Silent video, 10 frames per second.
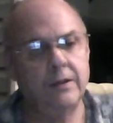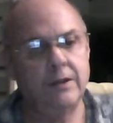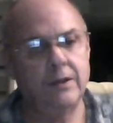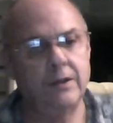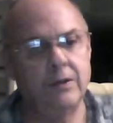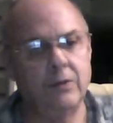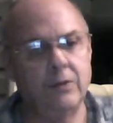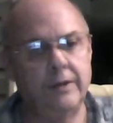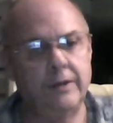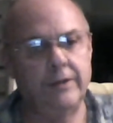
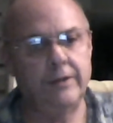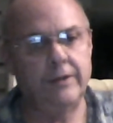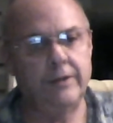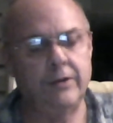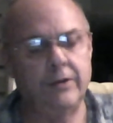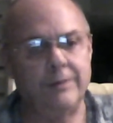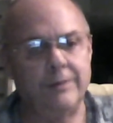what it takes to get started.